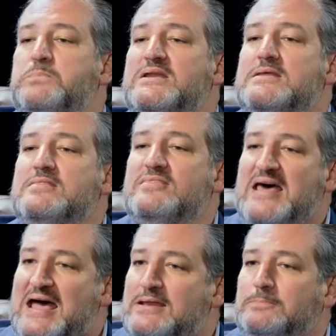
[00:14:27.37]
But
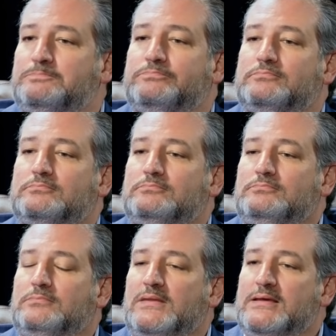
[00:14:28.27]
that
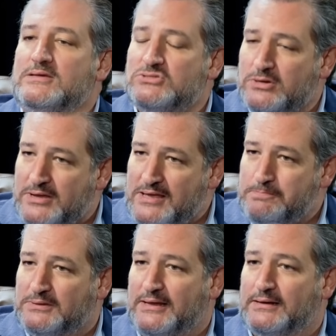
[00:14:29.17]
is their
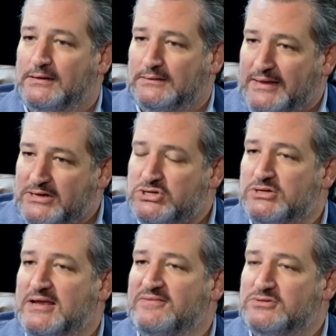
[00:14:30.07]
game plan,
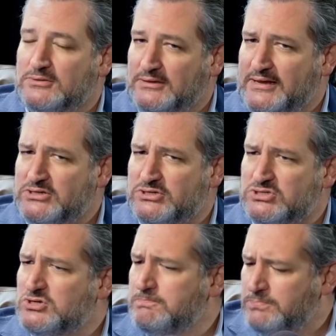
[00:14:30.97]
election after
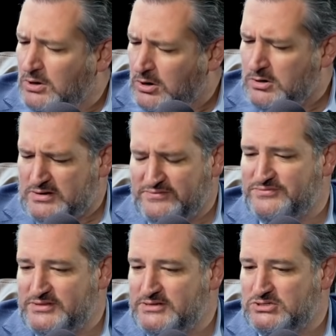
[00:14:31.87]
election. So part
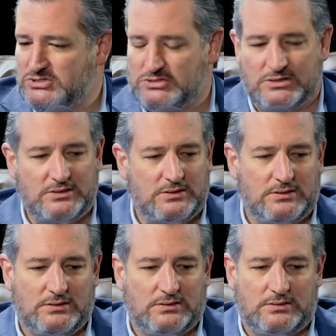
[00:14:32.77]
of this
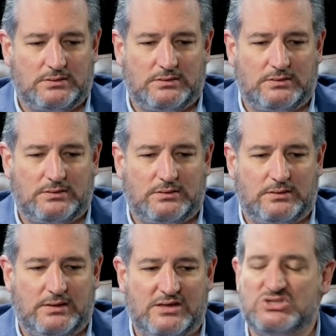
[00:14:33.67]

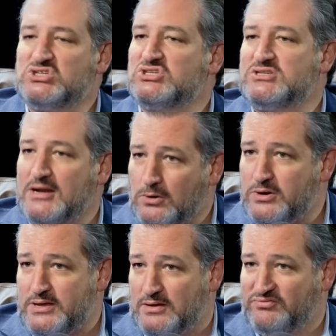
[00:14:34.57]

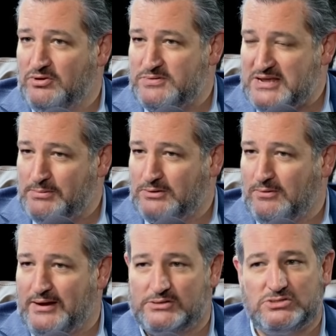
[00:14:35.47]
hysteria from
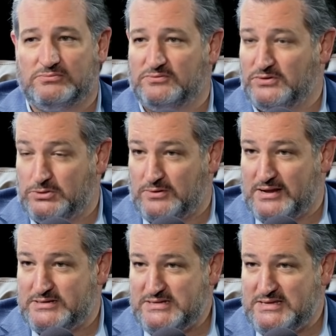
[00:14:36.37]
Democrats over voter
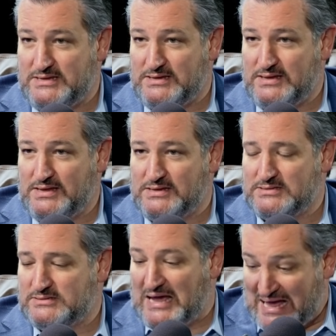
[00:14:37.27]
ID
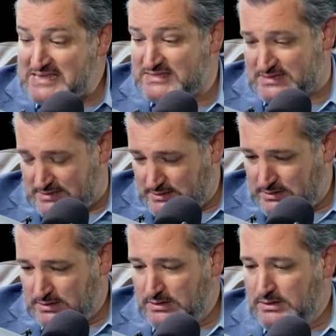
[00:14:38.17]
is, I
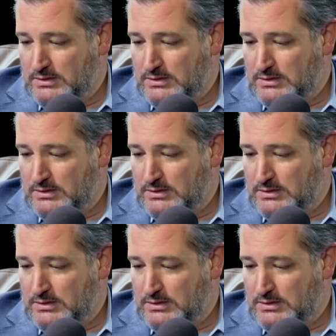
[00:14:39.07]
think,